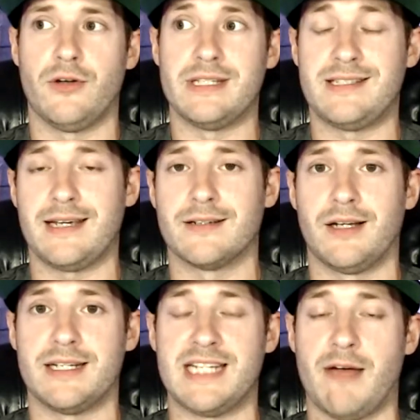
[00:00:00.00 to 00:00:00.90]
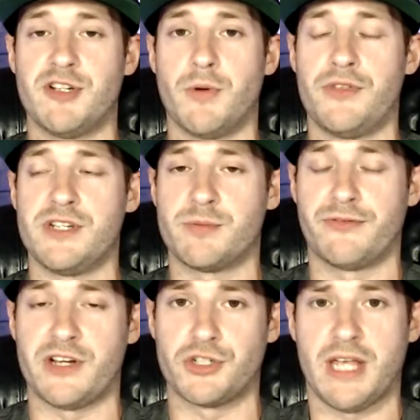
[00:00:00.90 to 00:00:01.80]
he's taken a lot of damage both in his
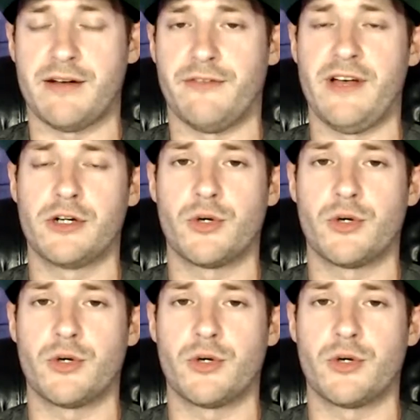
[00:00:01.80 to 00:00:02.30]
professional NFL